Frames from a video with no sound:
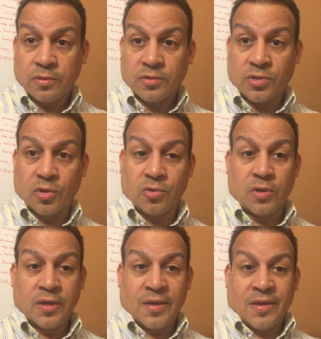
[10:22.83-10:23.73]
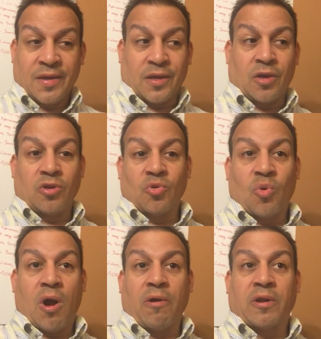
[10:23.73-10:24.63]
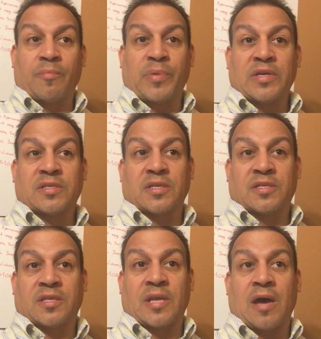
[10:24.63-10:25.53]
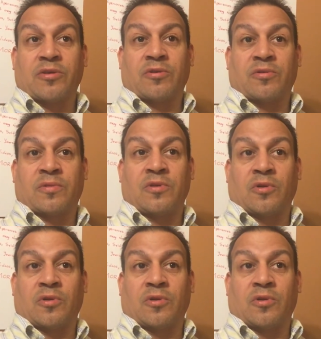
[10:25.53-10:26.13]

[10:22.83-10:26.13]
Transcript: So here you are in a business, and now you're,